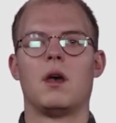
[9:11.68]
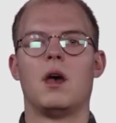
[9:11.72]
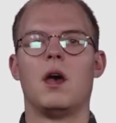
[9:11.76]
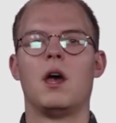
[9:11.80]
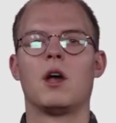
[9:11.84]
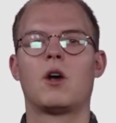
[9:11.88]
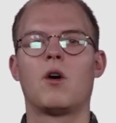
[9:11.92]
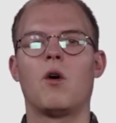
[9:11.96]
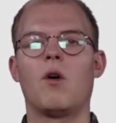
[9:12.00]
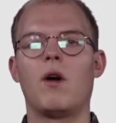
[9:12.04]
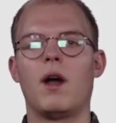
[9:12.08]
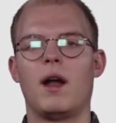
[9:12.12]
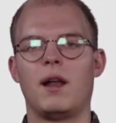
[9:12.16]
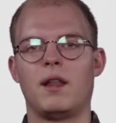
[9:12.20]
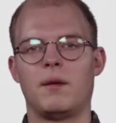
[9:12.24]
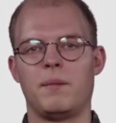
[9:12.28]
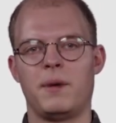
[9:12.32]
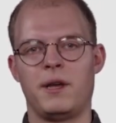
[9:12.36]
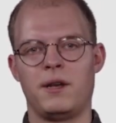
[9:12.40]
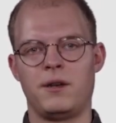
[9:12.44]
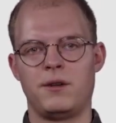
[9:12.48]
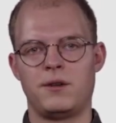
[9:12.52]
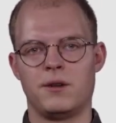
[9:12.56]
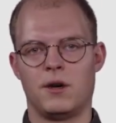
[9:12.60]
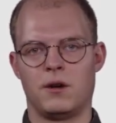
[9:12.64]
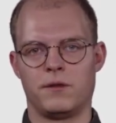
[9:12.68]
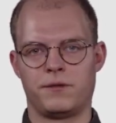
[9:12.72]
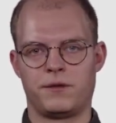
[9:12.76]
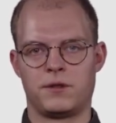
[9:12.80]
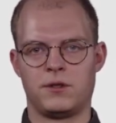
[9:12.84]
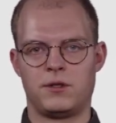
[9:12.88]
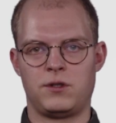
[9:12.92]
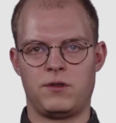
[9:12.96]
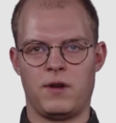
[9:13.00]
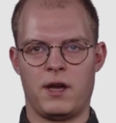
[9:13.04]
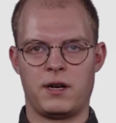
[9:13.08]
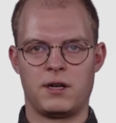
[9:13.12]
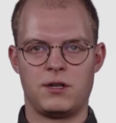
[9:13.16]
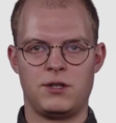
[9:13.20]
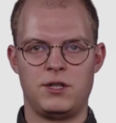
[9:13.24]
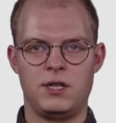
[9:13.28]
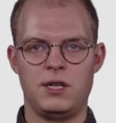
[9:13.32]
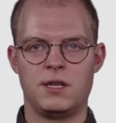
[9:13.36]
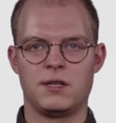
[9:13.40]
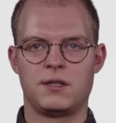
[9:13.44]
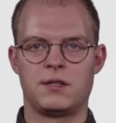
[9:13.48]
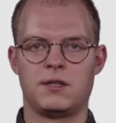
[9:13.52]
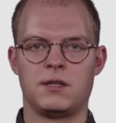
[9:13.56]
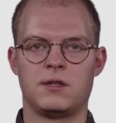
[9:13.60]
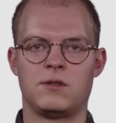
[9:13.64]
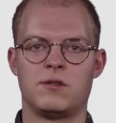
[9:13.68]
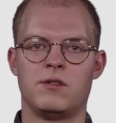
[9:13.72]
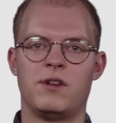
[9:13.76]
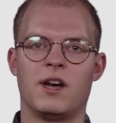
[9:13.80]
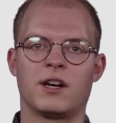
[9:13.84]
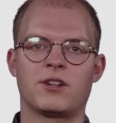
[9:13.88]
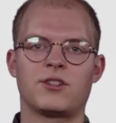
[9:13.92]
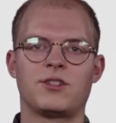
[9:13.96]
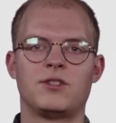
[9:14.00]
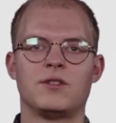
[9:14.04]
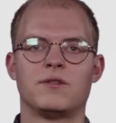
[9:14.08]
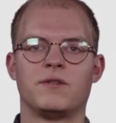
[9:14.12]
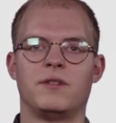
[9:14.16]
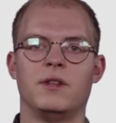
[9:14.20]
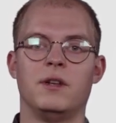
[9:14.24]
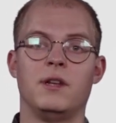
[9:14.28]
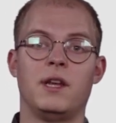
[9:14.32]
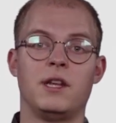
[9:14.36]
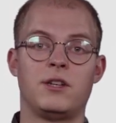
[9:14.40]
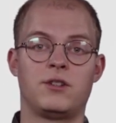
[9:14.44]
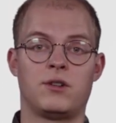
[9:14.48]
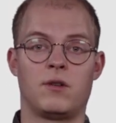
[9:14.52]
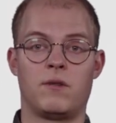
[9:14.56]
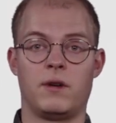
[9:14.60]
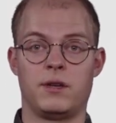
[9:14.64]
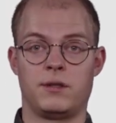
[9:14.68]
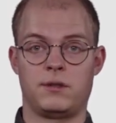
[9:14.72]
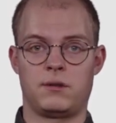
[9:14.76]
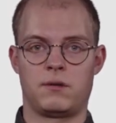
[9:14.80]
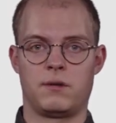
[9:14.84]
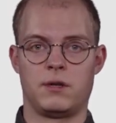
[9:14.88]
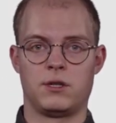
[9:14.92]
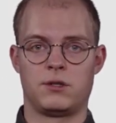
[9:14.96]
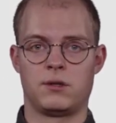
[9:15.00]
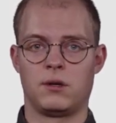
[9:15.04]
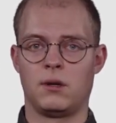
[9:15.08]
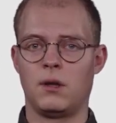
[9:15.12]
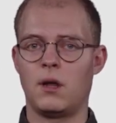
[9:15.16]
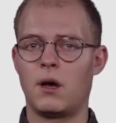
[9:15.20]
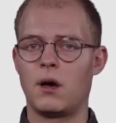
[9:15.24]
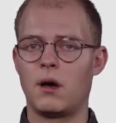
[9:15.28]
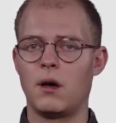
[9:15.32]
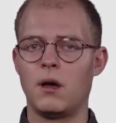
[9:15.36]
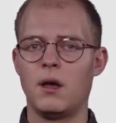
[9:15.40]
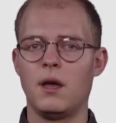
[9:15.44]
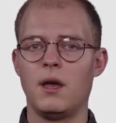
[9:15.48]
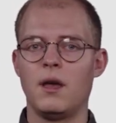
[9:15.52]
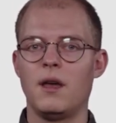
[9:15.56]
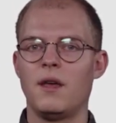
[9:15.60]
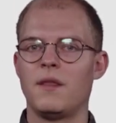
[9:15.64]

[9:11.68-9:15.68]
A core element of the strategy is the introduction of the nature restoration law